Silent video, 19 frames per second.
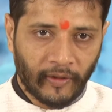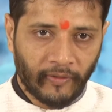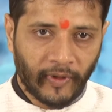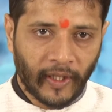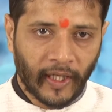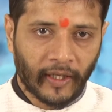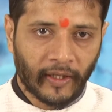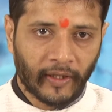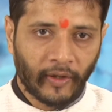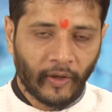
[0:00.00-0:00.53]
are
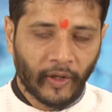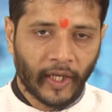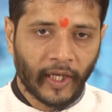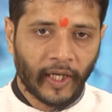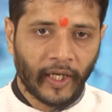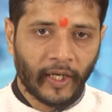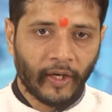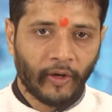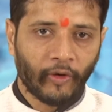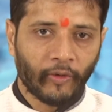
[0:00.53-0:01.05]
talking in
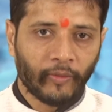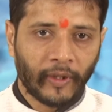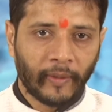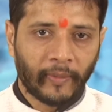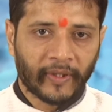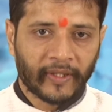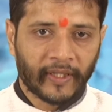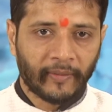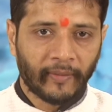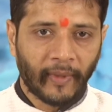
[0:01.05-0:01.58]
an
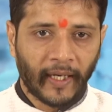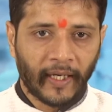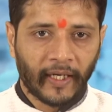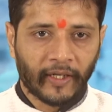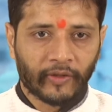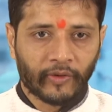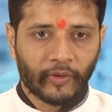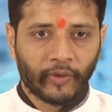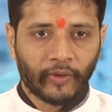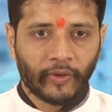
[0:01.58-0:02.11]
omnipresent manner,
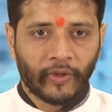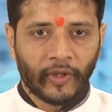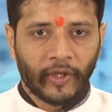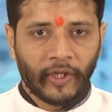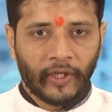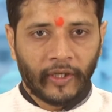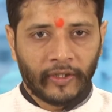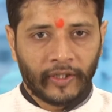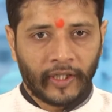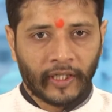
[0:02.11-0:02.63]
so
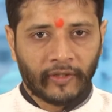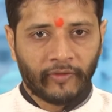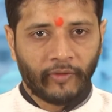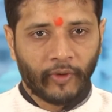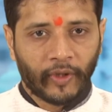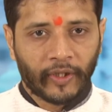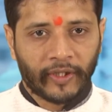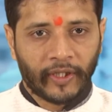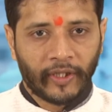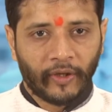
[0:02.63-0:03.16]
just
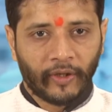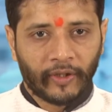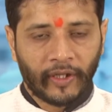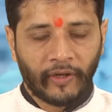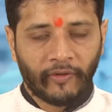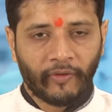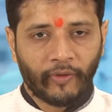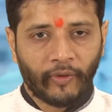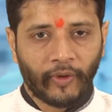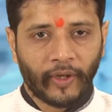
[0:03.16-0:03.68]
focusing on the
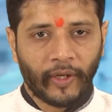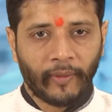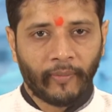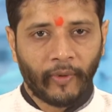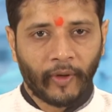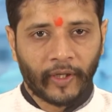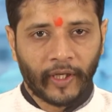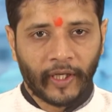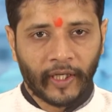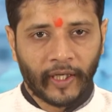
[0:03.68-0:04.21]
4
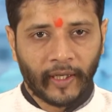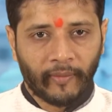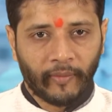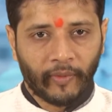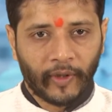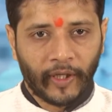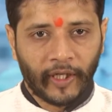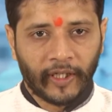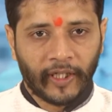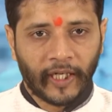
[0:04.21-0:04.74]
important
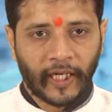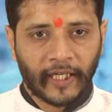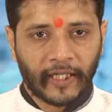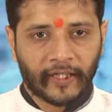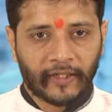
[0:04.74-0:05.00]
components, that